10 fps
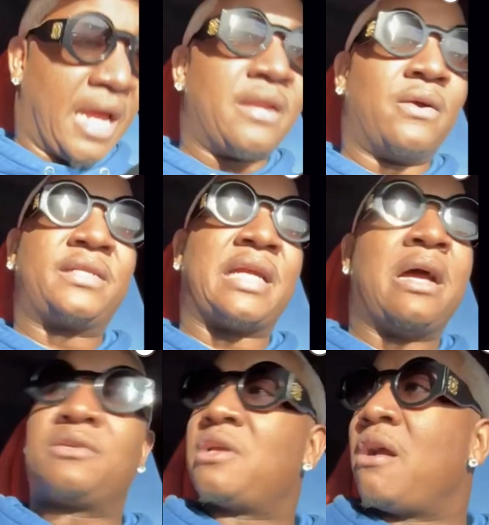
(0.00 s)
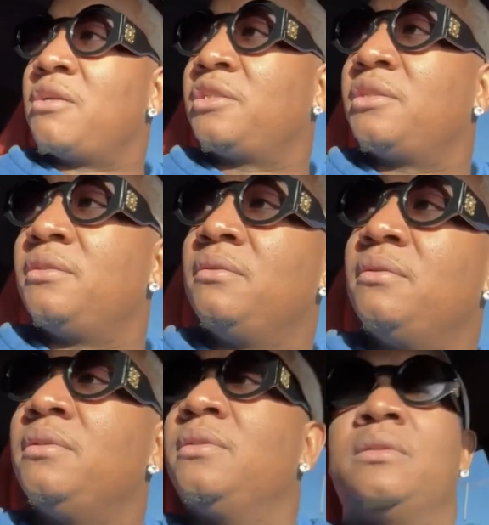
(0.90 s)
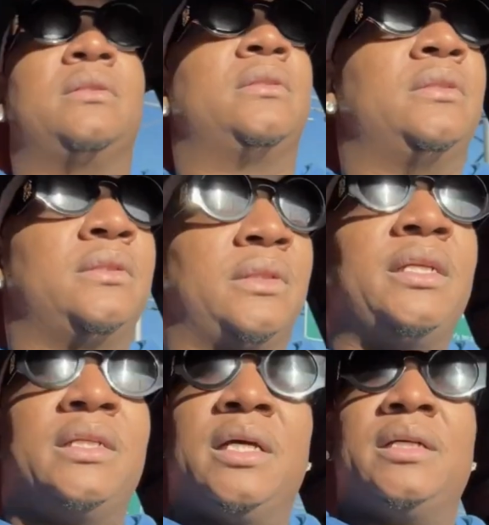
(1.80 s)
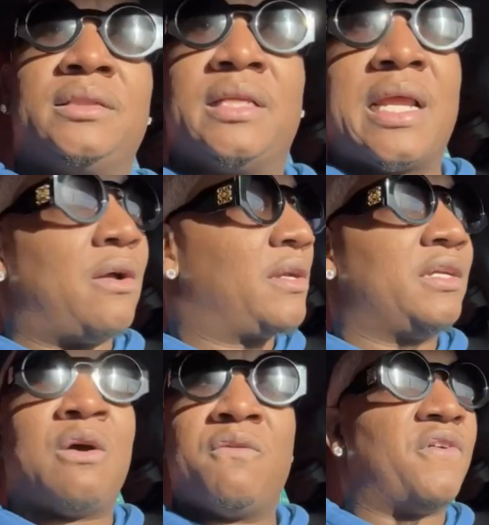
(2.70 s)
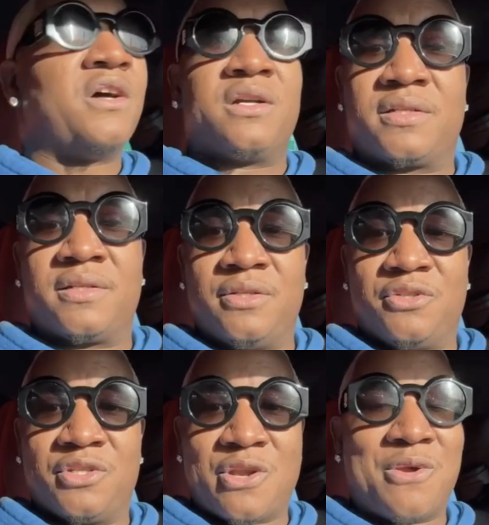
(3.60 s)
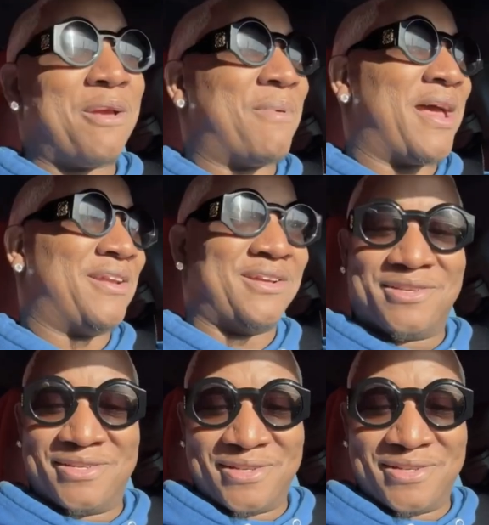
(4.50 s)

I know it sounds harsh. It does, and I don't get no fucks. You should know that by now.